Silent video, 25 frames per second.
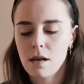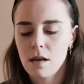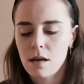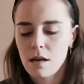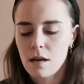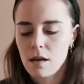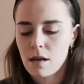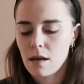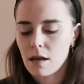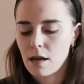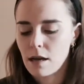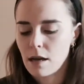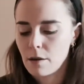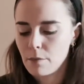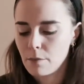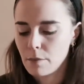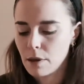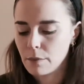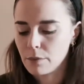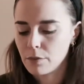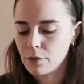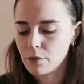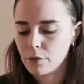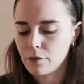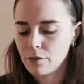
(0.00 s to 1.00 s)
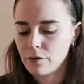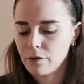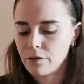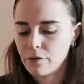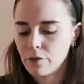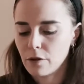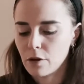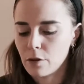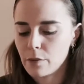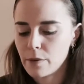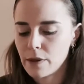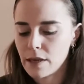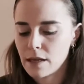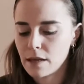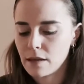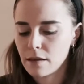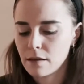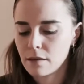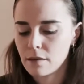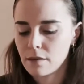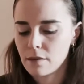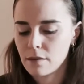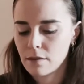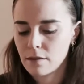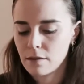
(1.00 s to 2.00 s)
I'm sort of following
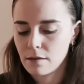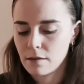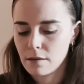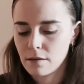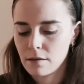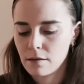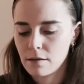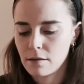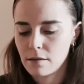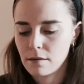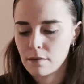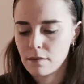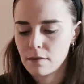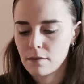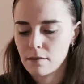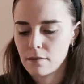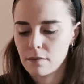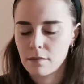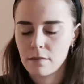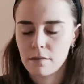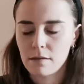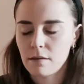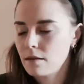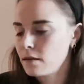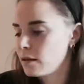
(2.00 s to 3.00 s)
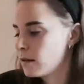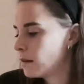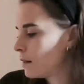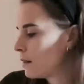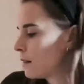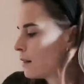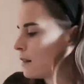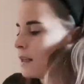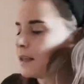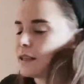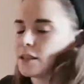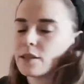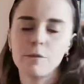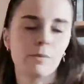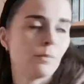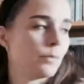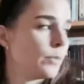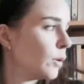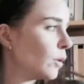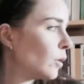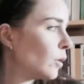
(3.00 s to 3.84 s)
this book